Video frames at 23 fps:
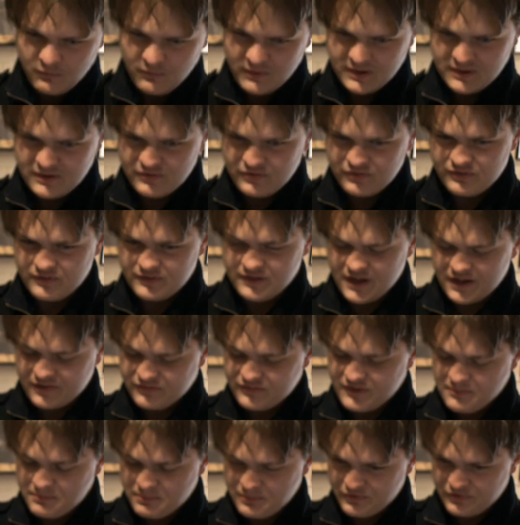When is the
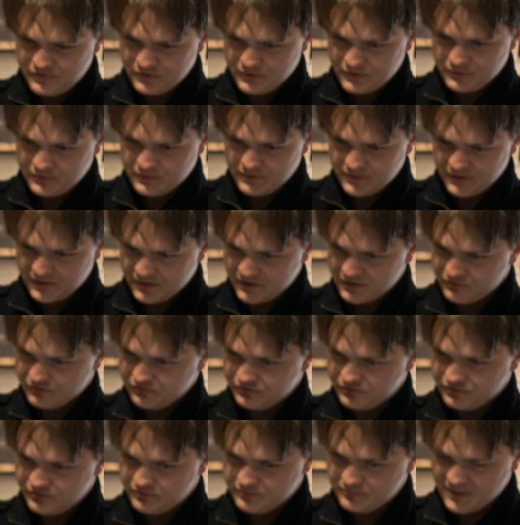next episode
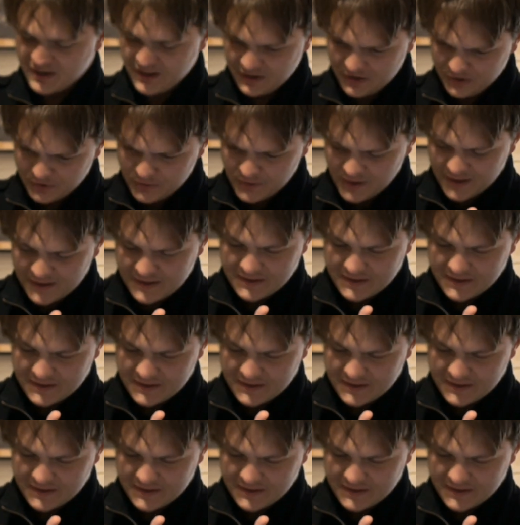of My Hero